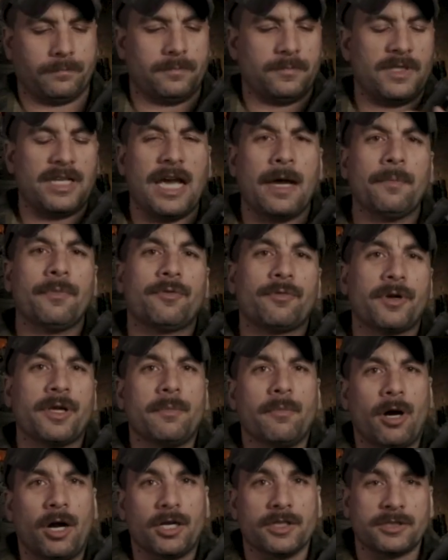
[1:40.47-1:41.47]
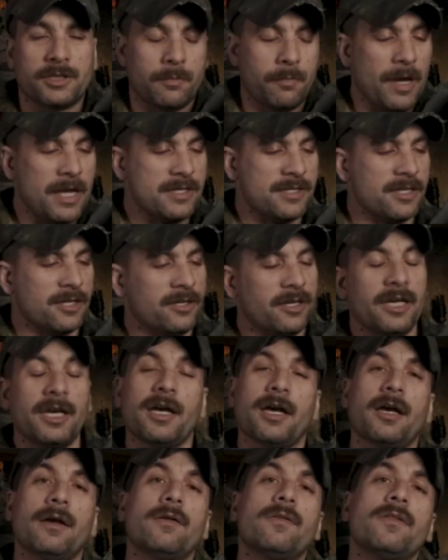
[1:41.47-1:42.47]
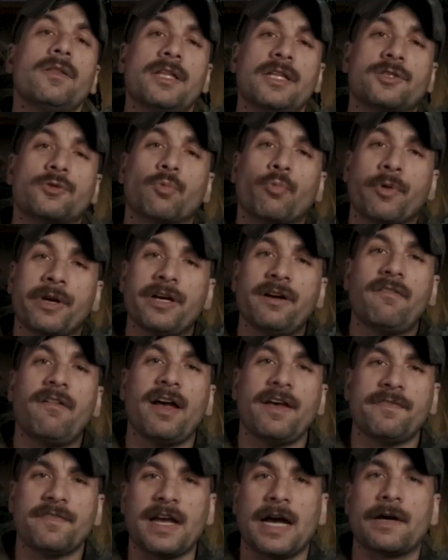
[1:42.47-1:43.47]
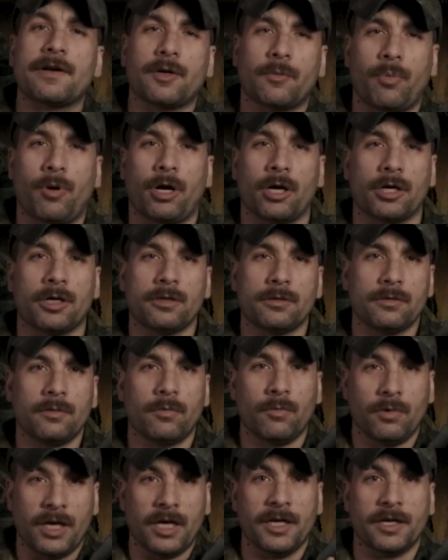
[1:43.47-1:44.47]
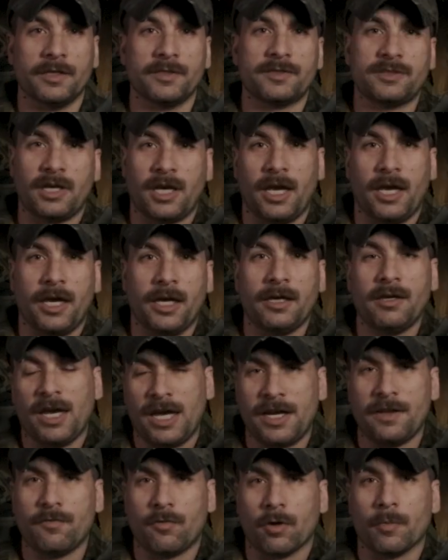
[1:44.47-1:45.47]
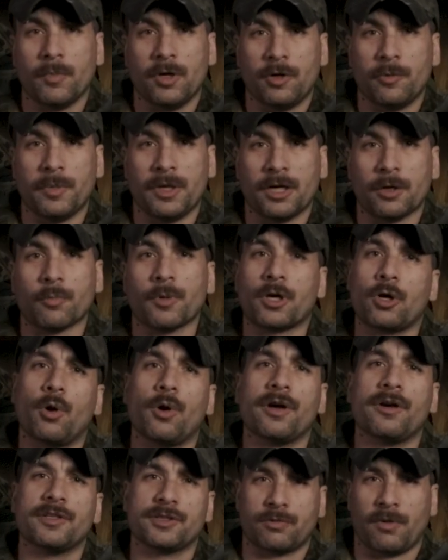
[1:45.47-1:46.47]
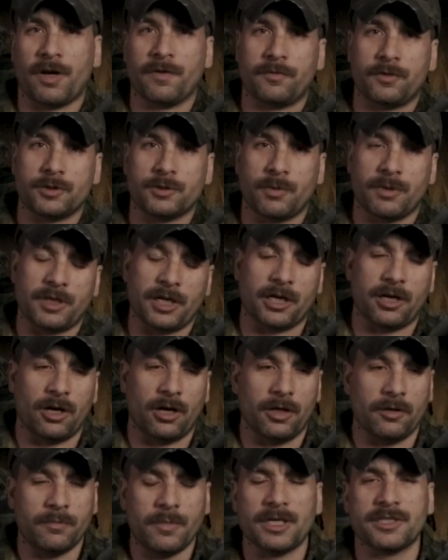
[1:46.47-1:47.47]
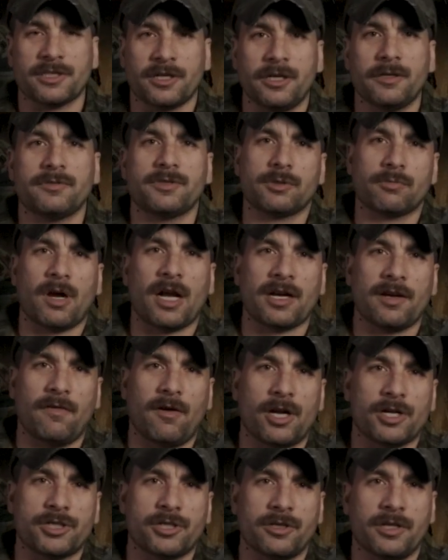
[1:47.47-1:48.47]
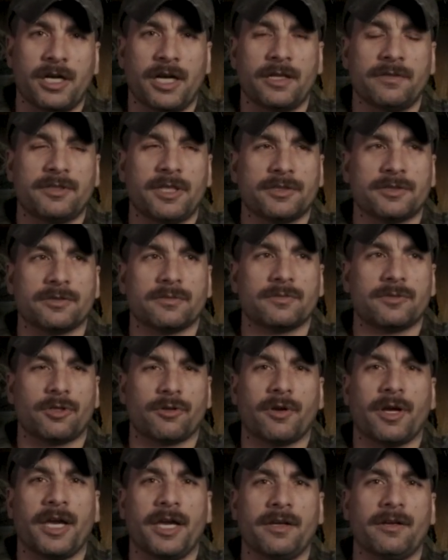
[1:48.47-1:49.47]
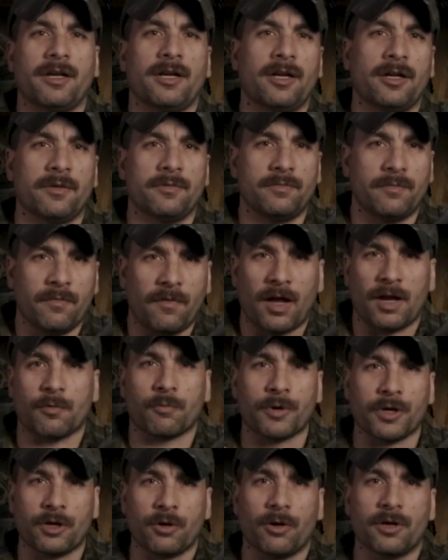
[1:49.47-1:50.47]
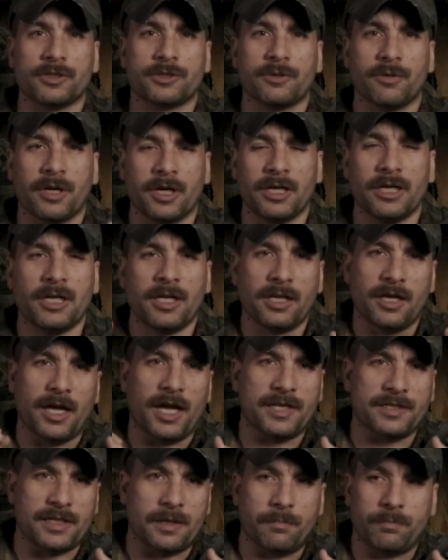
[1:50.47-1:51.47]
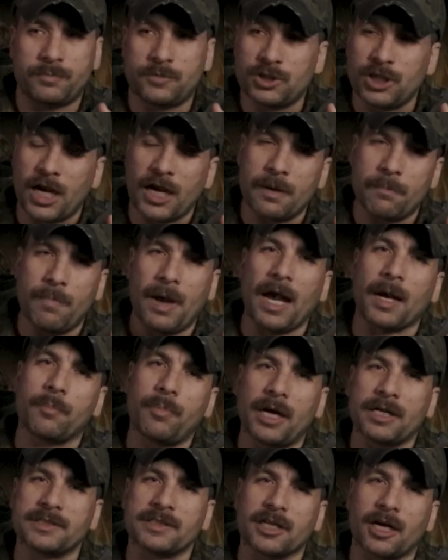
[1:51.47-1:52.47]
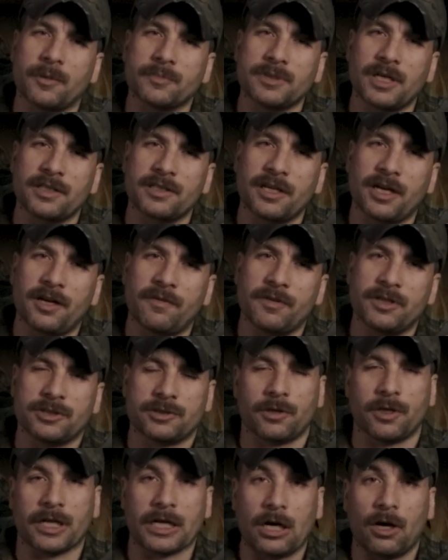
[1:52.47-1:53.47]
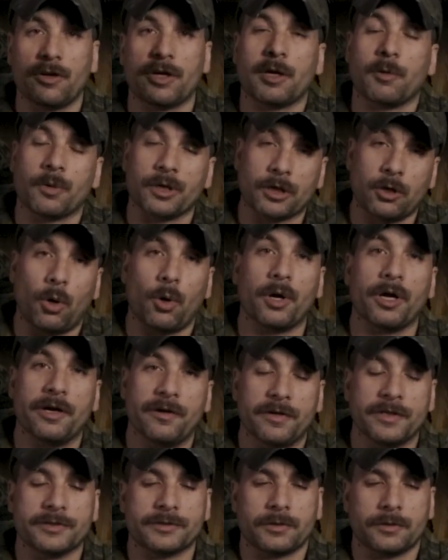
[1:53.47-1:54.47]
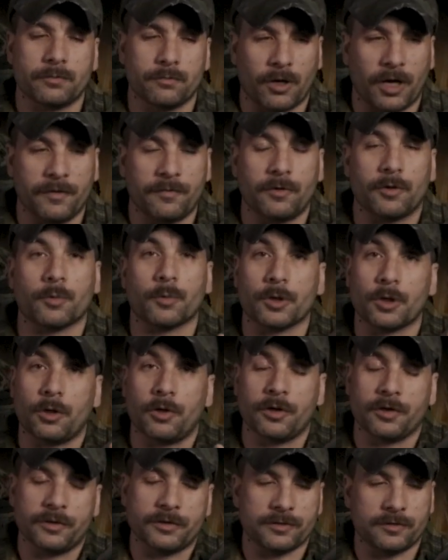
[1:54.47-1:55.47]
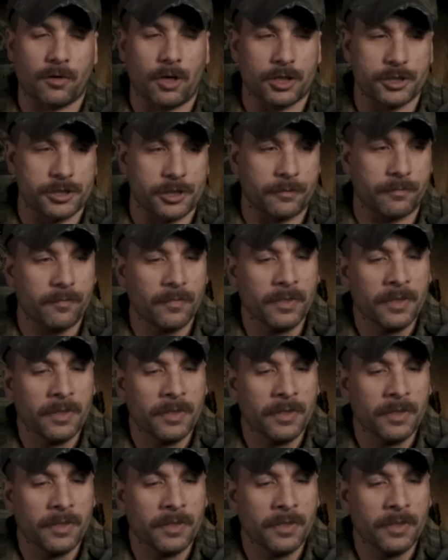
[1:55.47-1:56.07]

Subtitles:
the M3 MAAWS. Basically, its real-life counterpart is a 84mm recoilless rifle, is what they call it. Basically, it's a rocket launcher that doesn't create a lot of recoil to it. It has a giant backblast that comes out the end of it, so they call it a recoilless rifle, recoilless launcher.